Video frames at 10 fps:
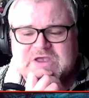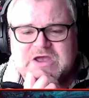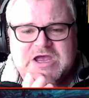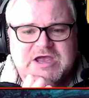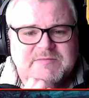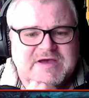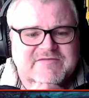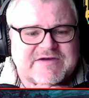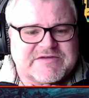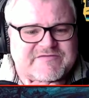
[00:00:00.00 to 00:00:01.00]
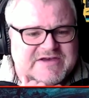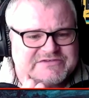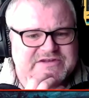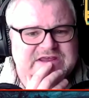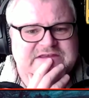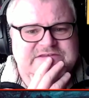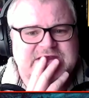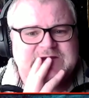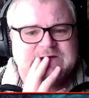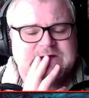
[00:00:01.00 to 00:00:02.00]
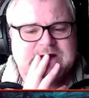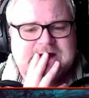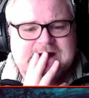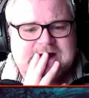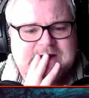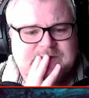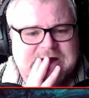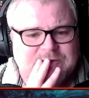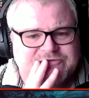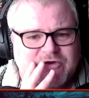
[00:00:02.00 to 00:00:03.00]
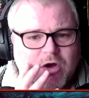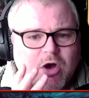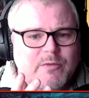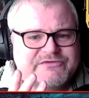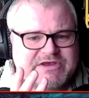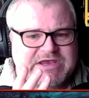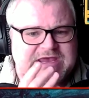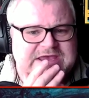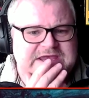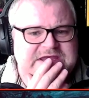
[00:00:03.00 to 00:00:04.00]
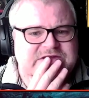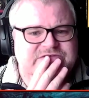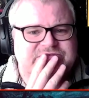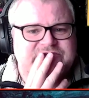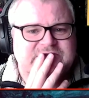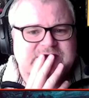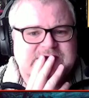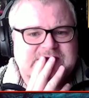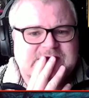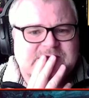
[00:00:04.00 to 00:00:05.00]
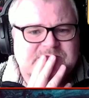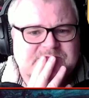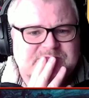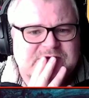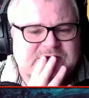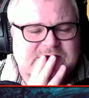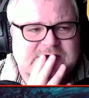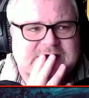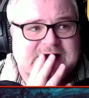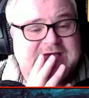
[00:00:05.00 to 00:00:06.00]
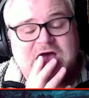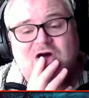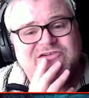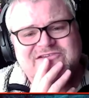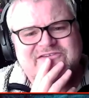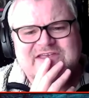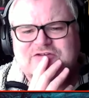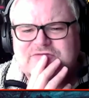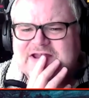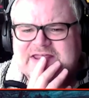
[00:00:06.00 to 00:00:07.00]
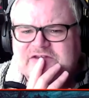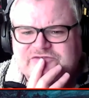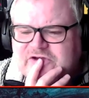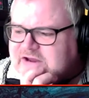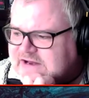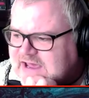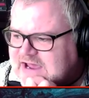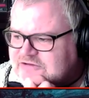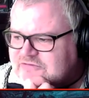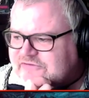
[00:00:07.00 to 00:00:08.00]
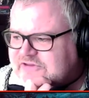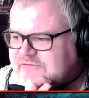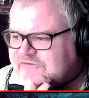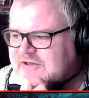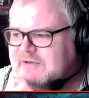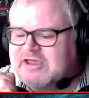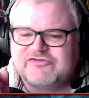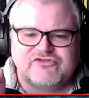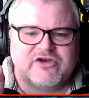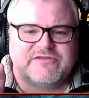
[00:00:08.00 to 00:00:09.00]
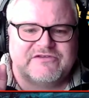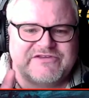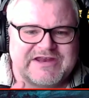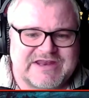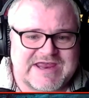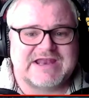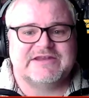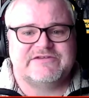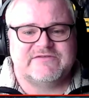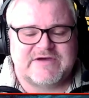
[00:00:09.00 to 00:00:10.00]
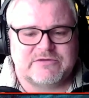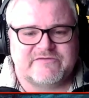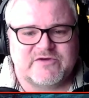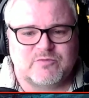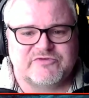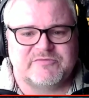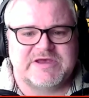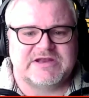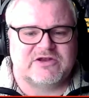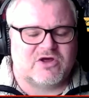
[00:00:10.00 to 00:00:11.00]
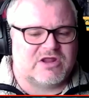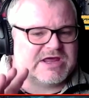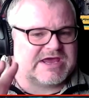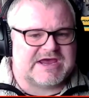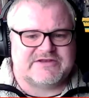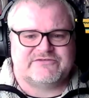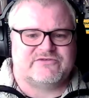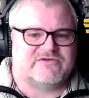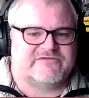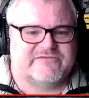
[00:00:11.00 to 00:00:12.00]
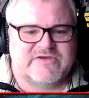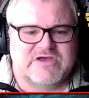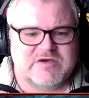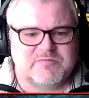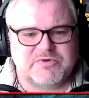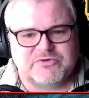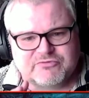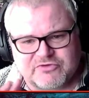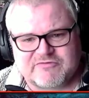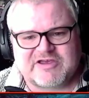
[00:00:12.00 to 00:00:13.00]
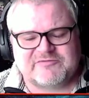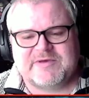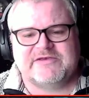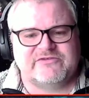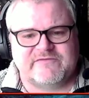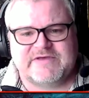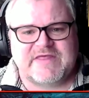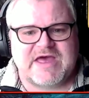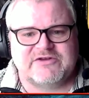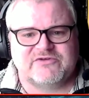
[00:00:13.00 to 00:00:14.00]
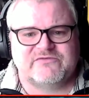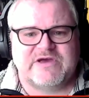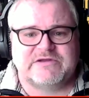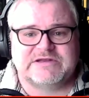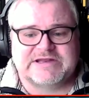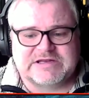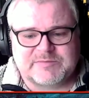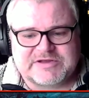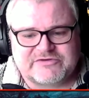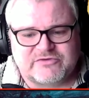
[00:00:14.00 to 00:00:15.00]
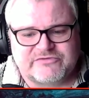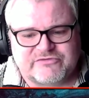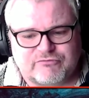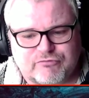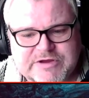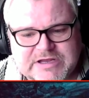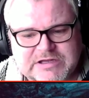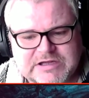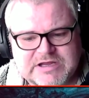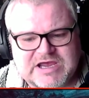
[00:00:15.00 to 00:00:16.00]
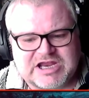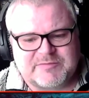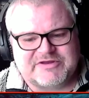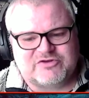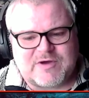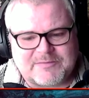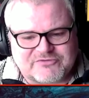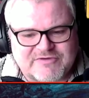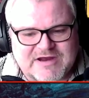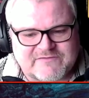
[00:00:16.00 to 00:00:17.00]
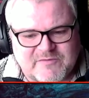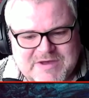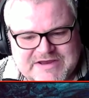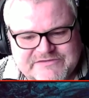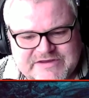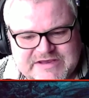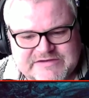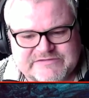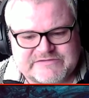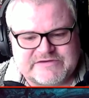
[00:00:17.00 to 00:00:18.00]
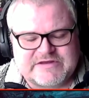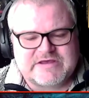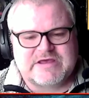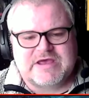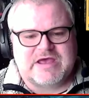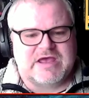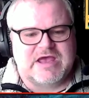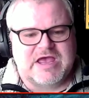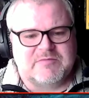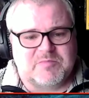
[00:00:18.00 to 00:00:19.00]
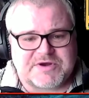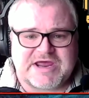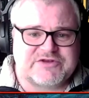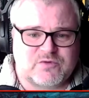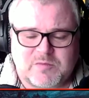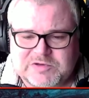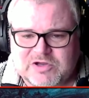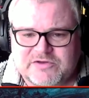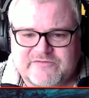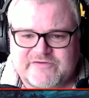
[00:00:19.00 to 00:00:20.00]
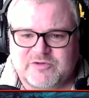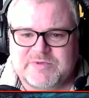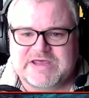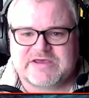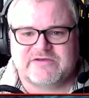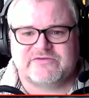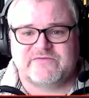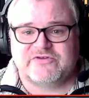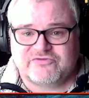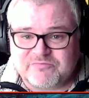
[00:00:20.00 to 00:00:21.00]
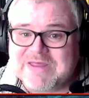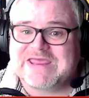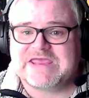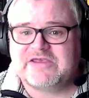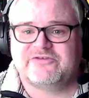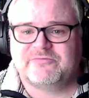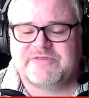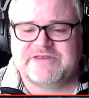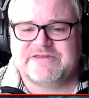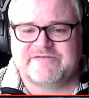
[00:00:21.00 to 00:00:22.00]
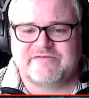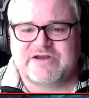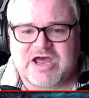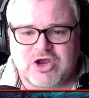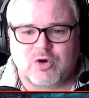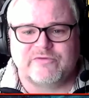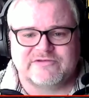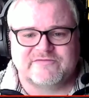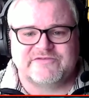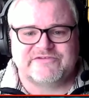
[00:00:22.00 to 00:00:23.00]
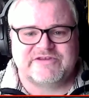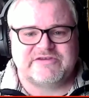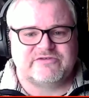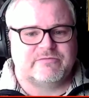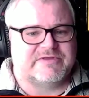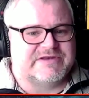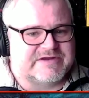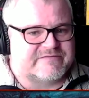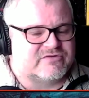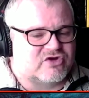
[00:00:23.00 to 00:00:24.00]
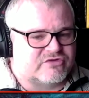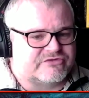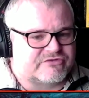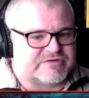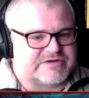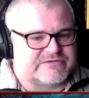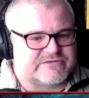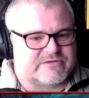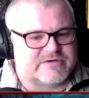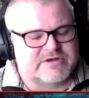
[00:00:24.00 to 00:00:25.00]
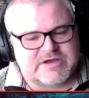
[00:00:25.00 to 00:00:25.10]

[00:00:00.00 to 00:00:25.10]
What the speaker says: I found it fascinating. I was always engaged, but I can't honestly say I really enjoyed it either at the same time. I enjoyed the technicality of how the film was made and all that kind of stuff, but there are other aspects of it that I just found a little bit too surreal and a bit too abstract for my taste. But I do applaud the filmmakers for making something different. I always love to see something different on screen. So